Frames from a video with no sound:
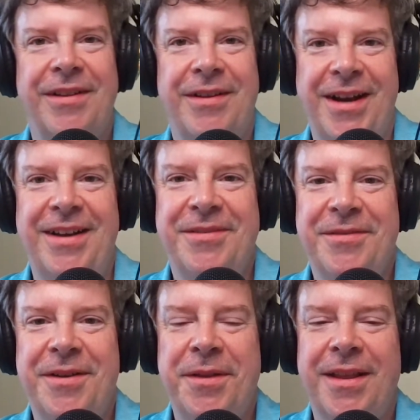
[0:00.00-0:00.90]
Right?
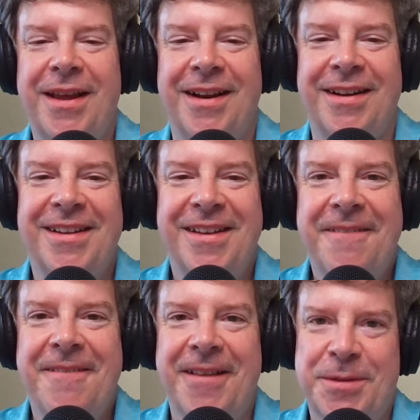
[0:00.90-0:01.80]
What do you think of that?
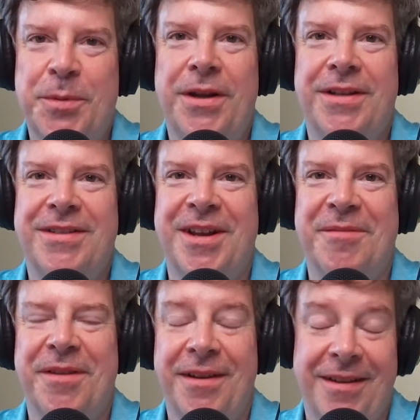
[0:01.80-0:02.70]
That's a pretty good
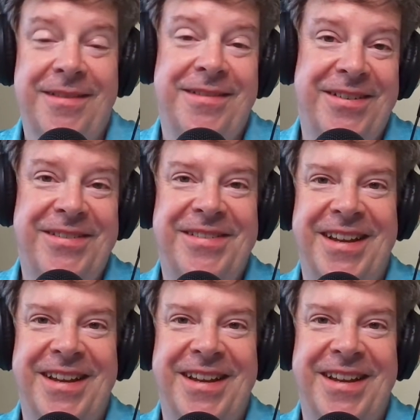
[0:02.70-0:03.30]
song, right? Yeah? No?